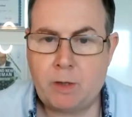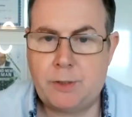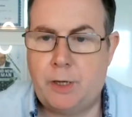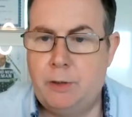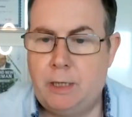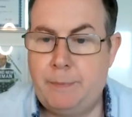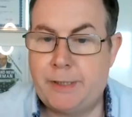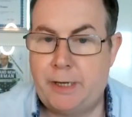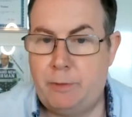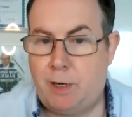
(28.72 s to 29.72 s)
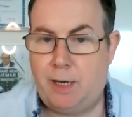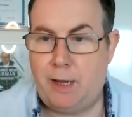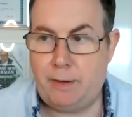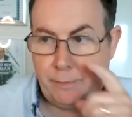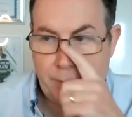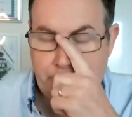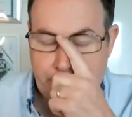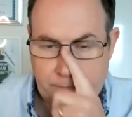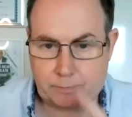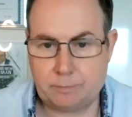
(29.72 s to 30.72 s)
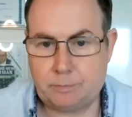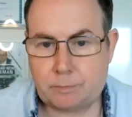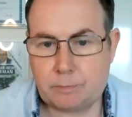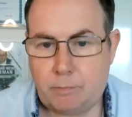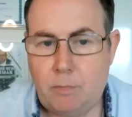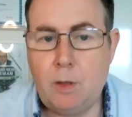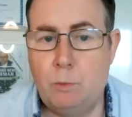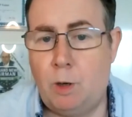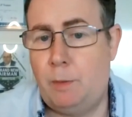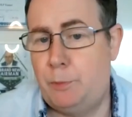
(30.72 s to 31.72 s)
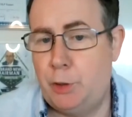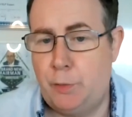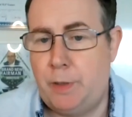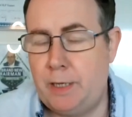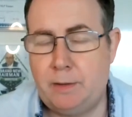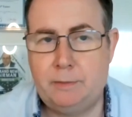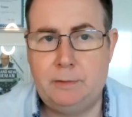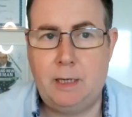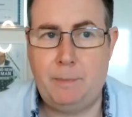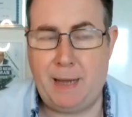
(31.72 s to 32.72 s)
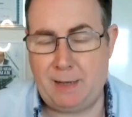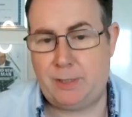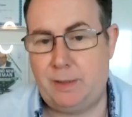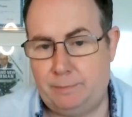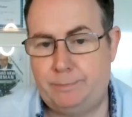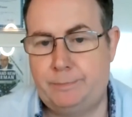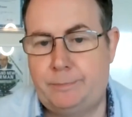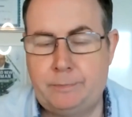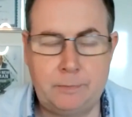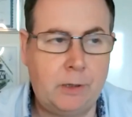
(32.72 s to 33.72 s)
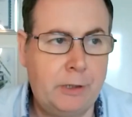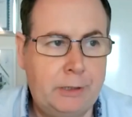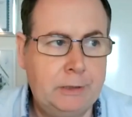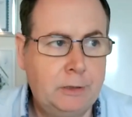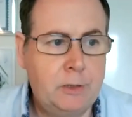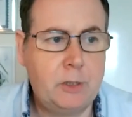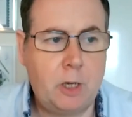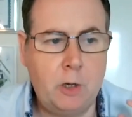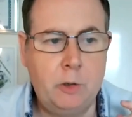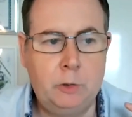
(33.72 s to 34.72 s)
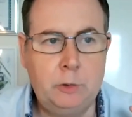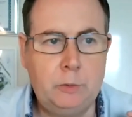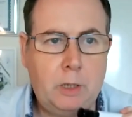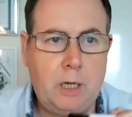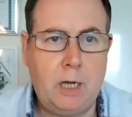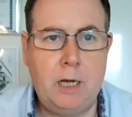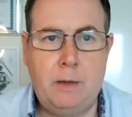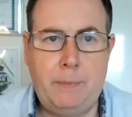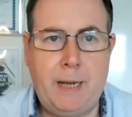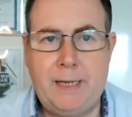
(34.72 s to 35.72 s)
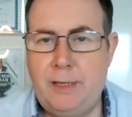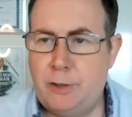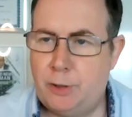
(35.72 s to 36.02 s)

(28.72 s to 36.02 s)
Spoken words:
So let me tell you why I left, what I'm doing about it. So back in